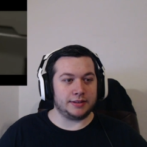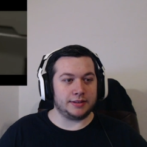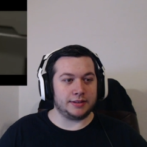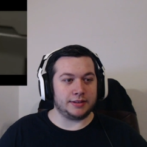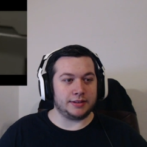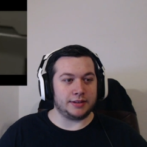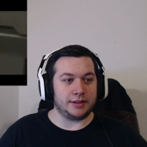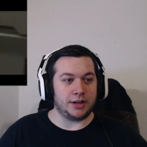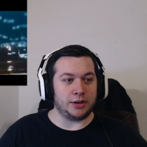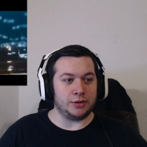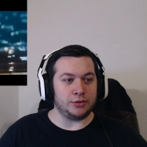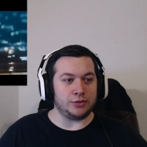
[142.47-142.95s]

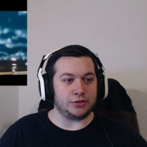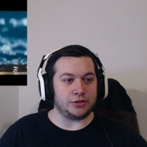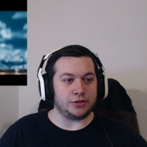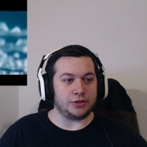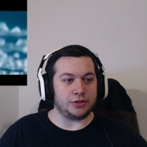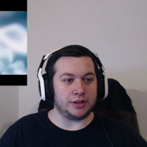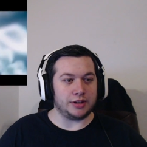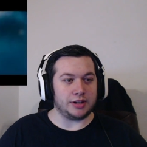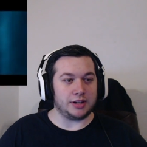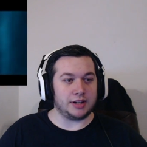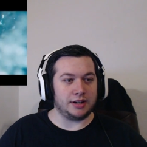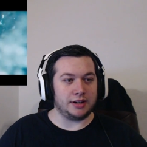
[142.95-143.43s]
Oh
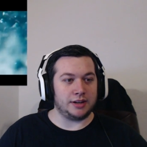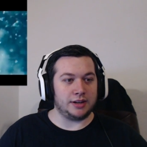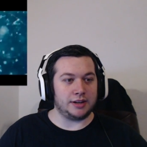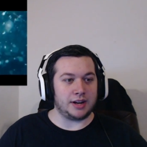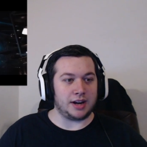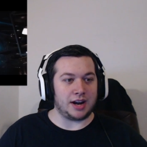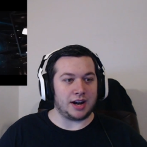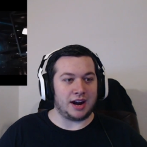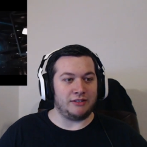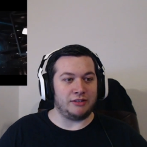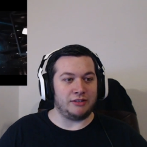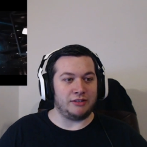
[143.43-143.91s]

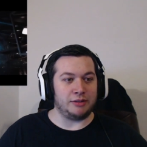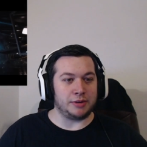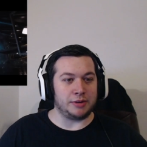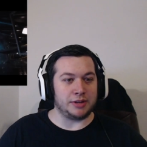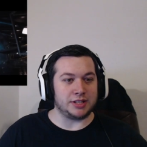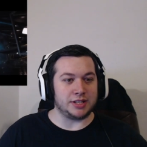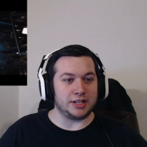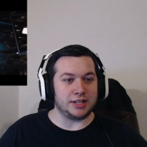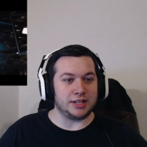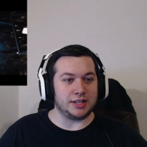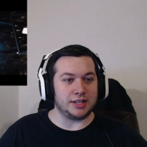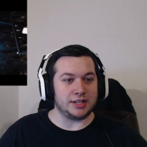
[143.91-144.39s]
shit. Everybody's
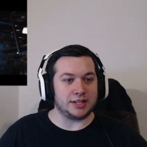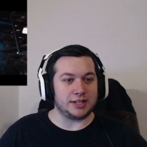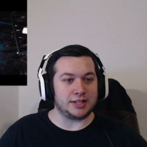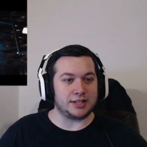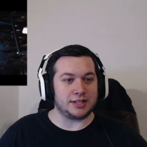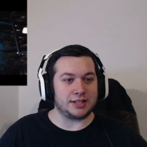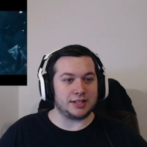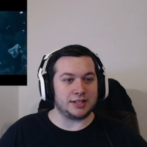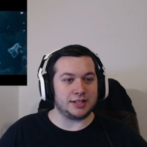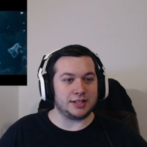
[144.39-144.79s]
in this.